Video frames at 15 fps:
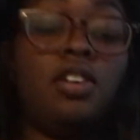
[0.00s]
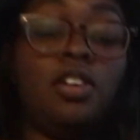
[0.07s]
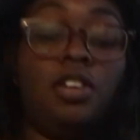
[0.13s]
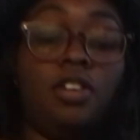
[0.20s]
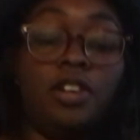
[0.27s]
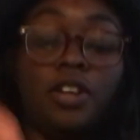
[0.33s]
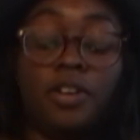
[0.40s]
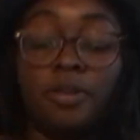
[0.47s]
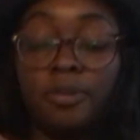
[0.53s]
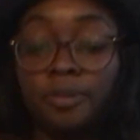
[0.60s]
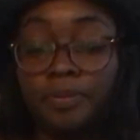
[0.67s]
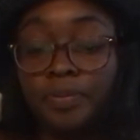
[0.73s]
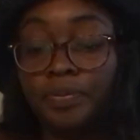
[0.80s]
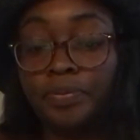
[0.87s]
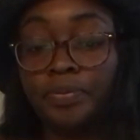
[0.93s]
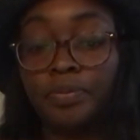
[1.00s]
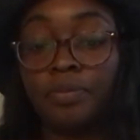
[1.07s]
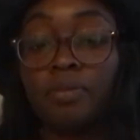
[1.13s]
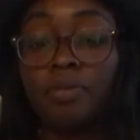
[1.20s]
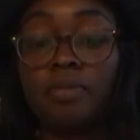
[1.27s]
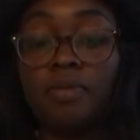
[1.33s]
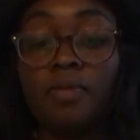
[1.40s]
you know?
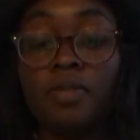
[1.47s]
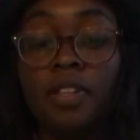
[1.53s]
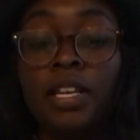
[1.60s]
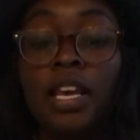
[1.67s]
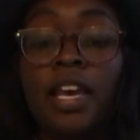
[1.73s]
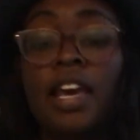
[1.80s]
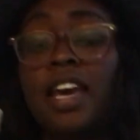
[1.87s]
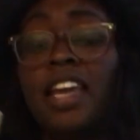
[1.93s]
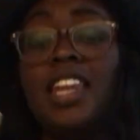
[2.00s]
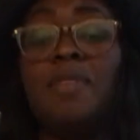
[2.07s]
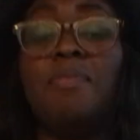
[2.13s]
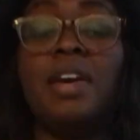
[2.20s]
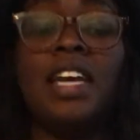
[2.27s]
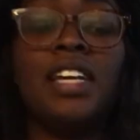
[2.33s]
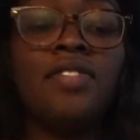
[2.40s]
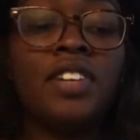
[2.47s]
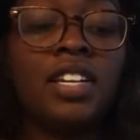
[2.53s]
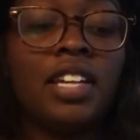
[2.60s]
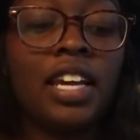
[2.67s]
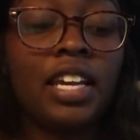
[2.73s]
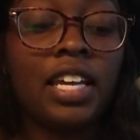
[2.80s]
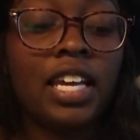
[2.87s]
And it may
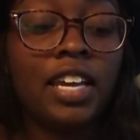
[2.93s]
even, like,